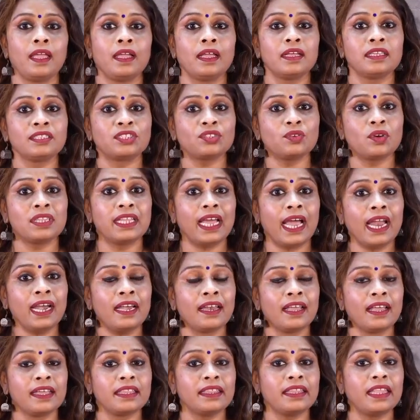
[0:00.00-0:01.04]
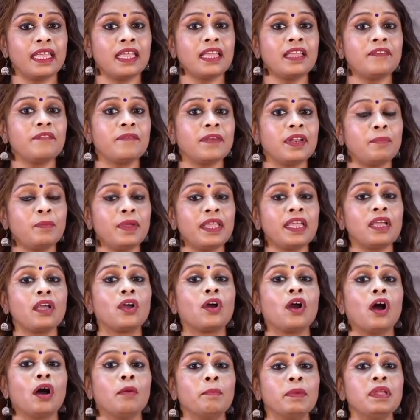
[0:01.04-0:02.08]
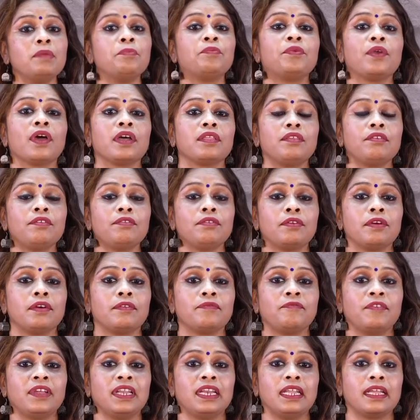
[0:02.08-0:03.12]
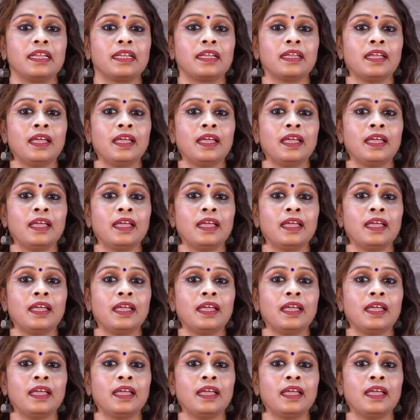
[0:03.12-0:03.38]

so that they will be common brotherhood feeling?